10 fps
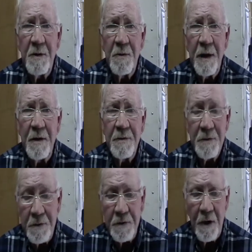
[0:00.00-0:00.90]
around
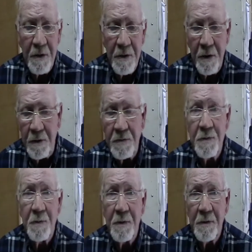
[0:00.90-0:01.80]
since garden
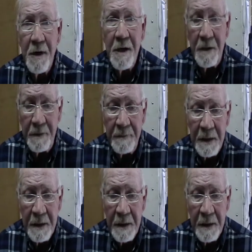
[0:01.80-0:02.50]
hoses were created.